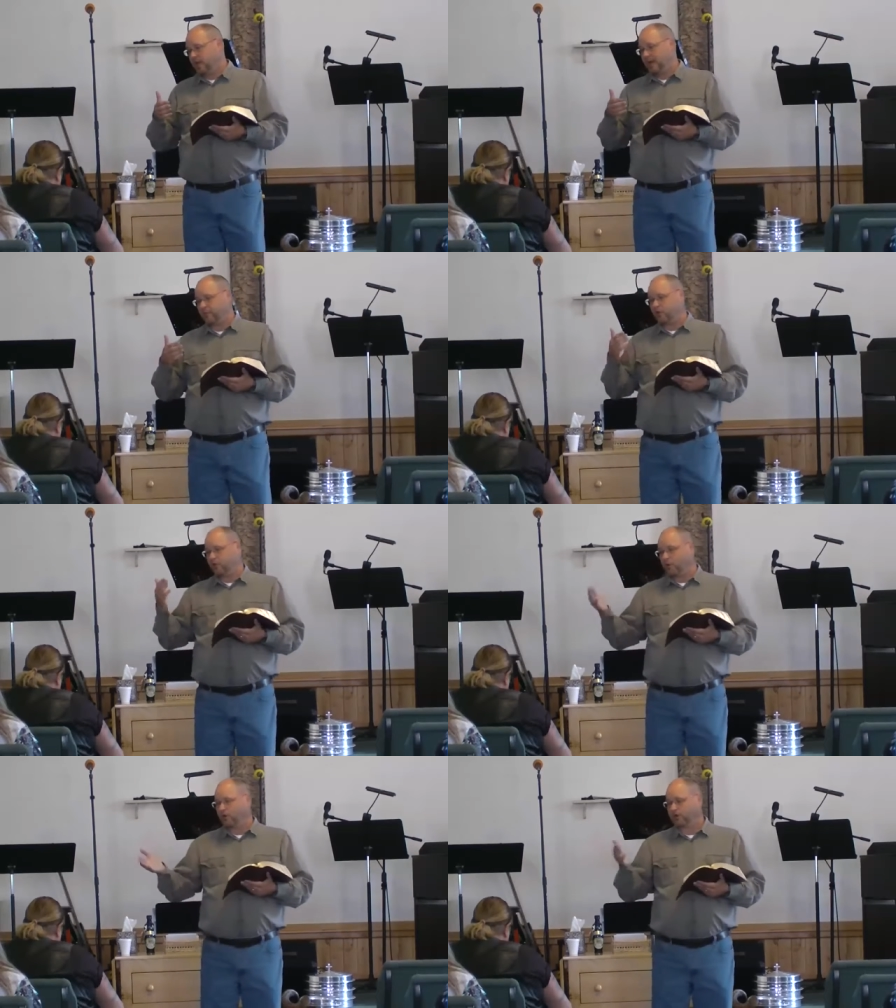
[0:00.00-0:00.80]
And we
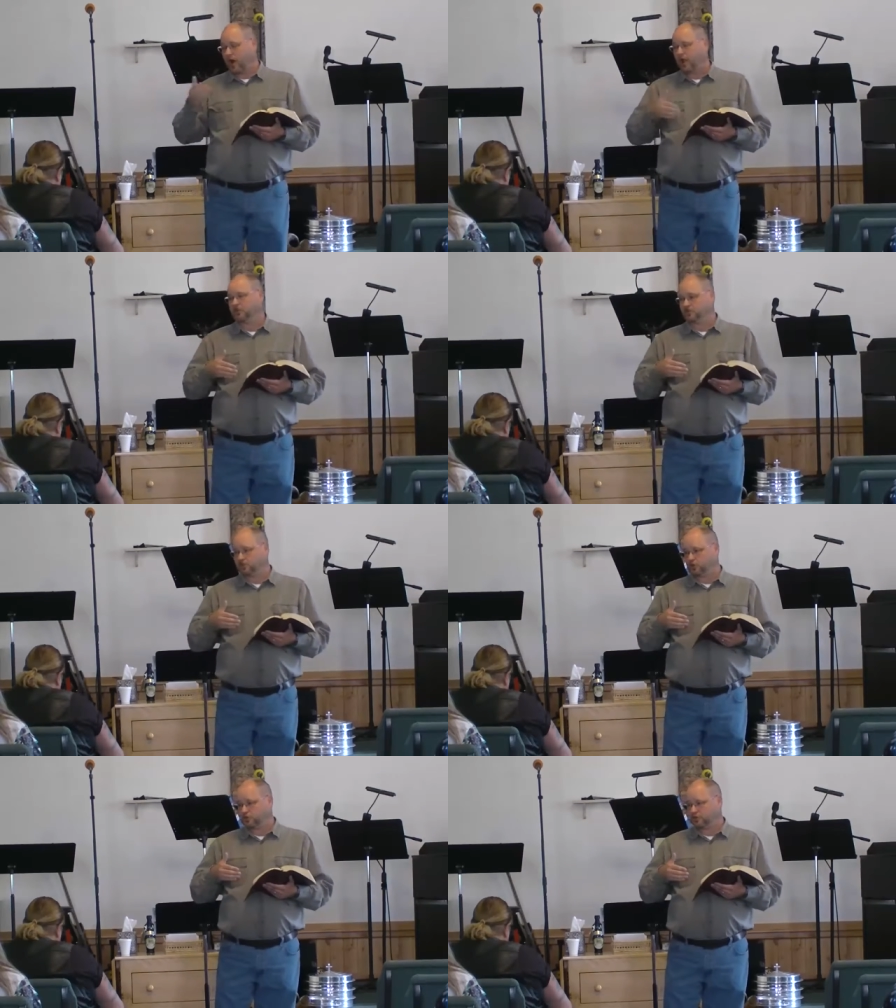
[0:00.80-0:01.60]
were both college
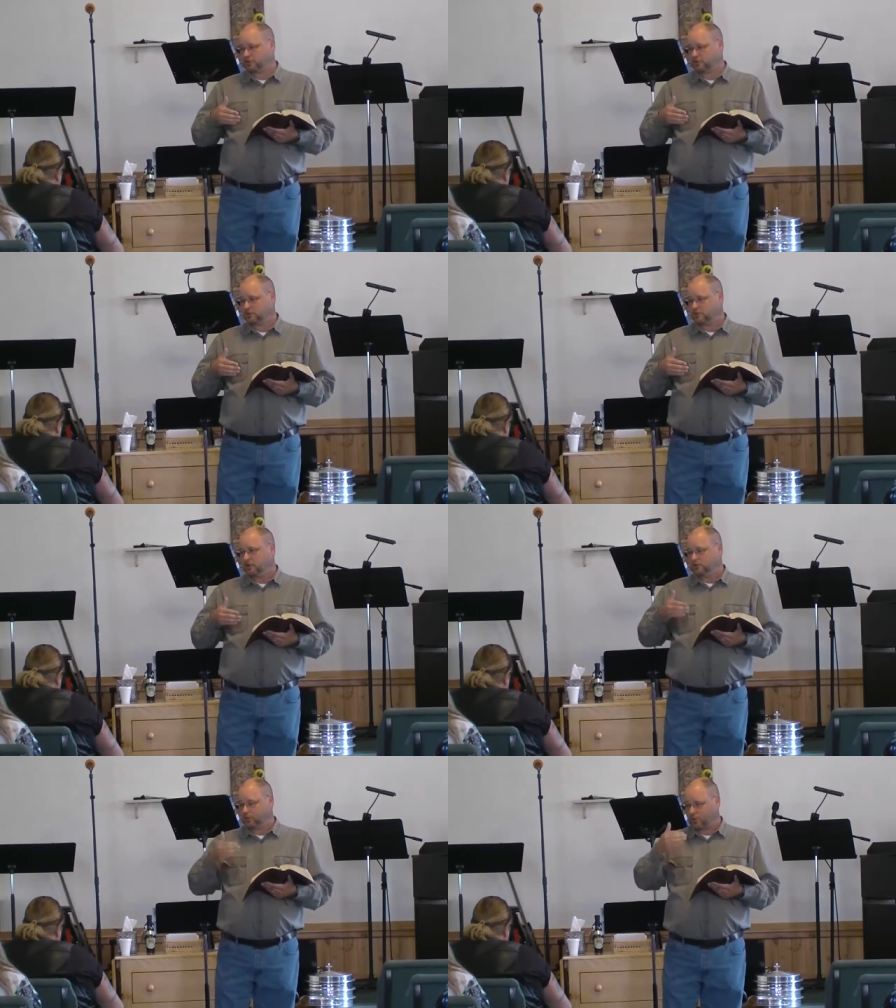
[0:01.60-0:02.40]
students,
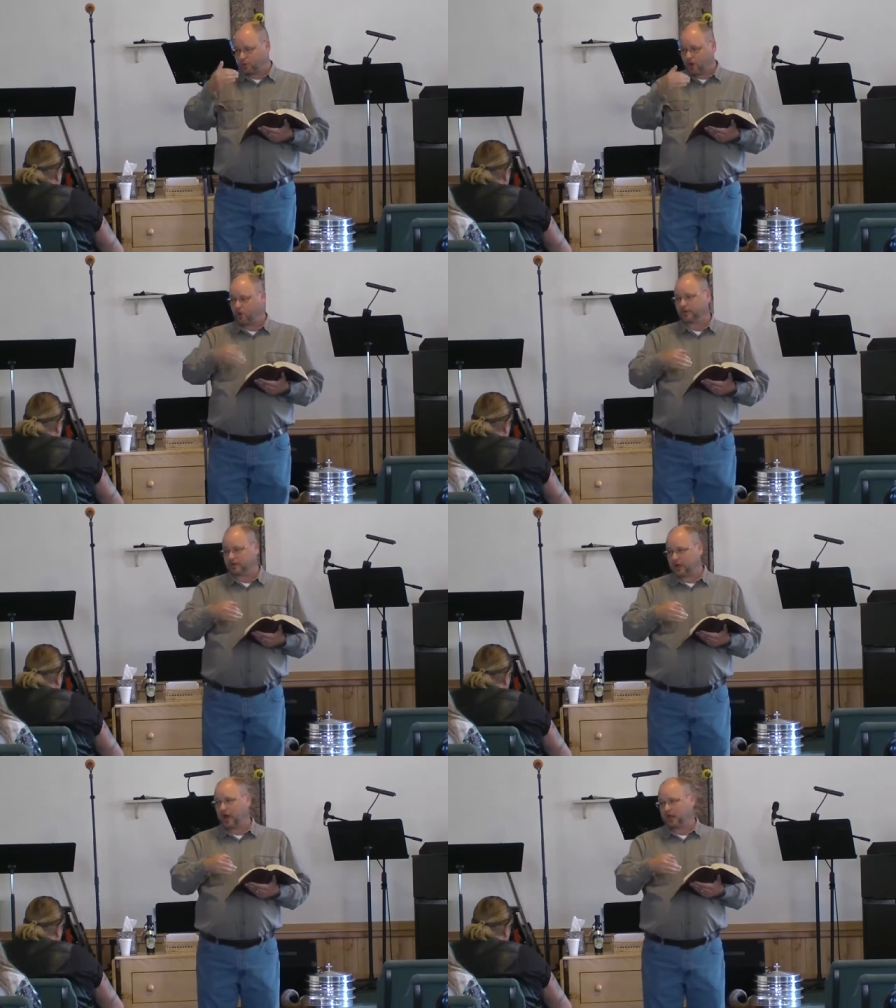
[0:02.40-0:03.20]
so we were going
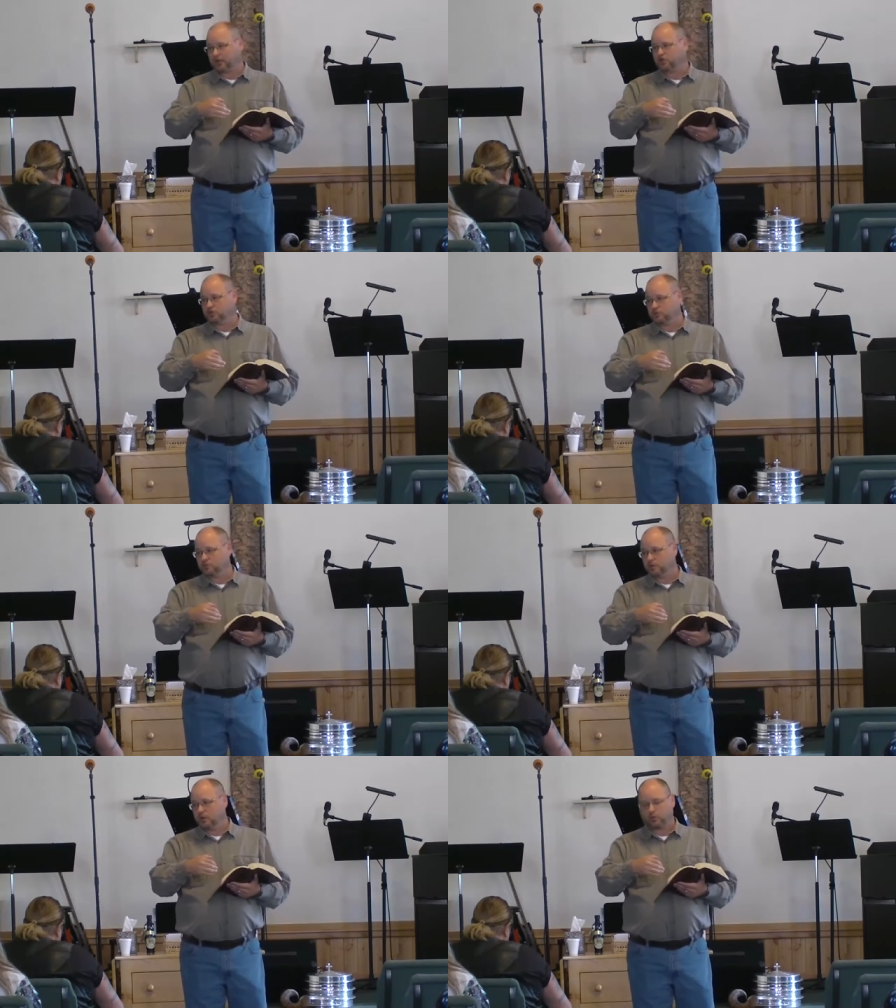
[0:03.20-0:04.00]
to college,
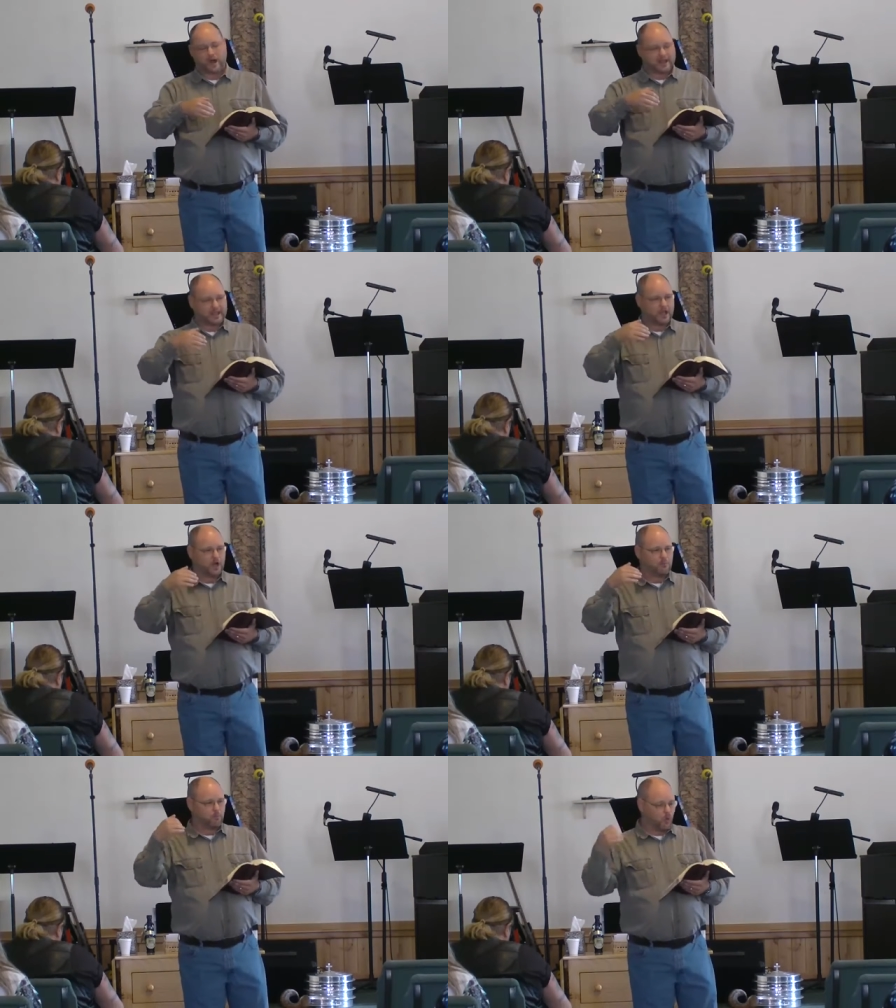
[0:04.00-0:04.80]
racking
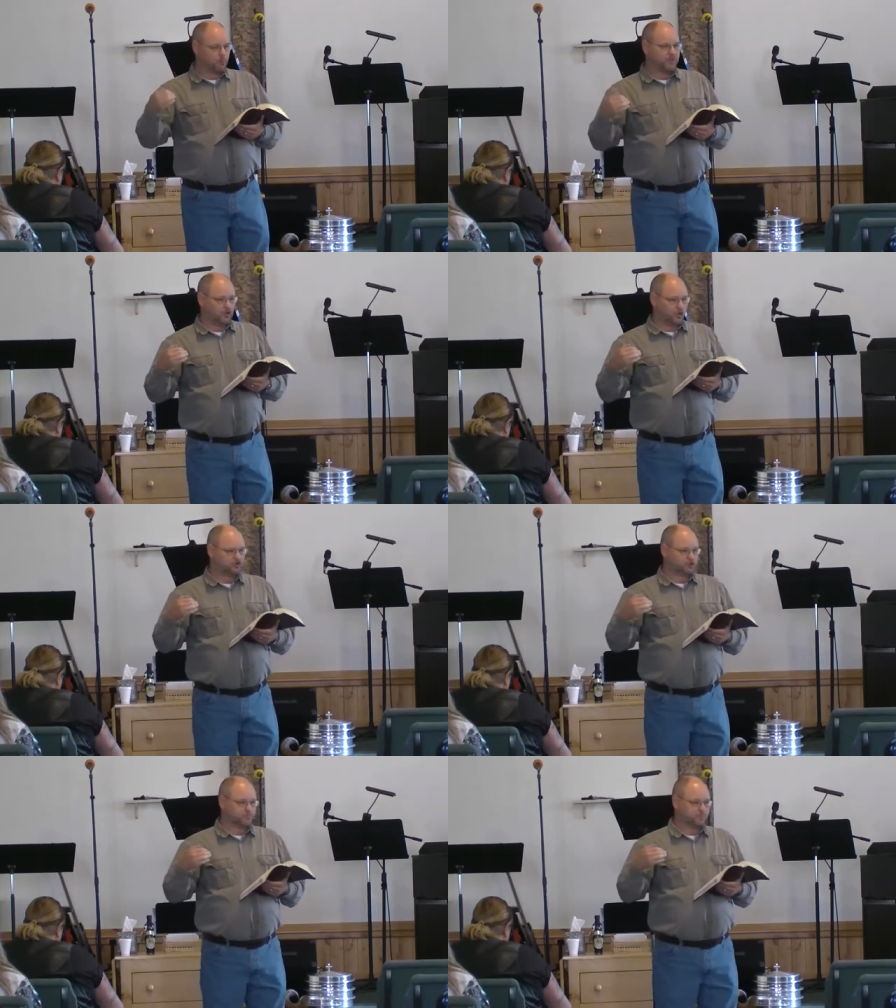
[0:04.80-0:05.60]
up more
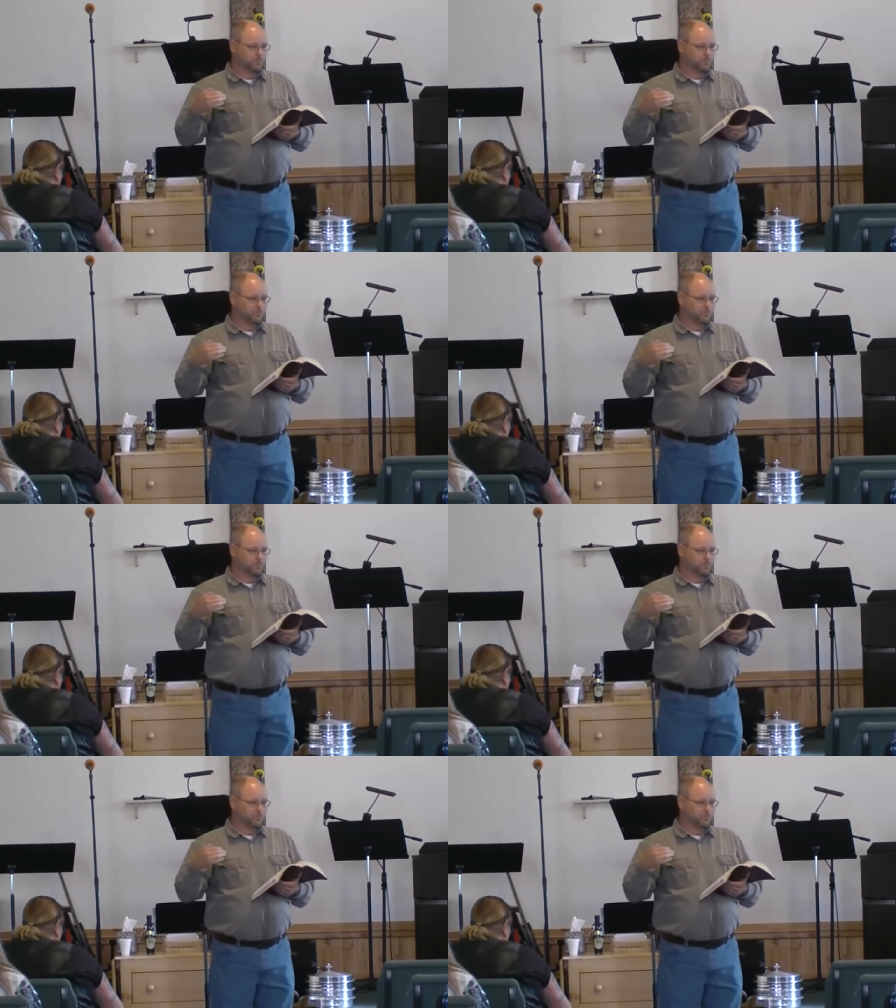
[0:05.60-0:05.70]
bills,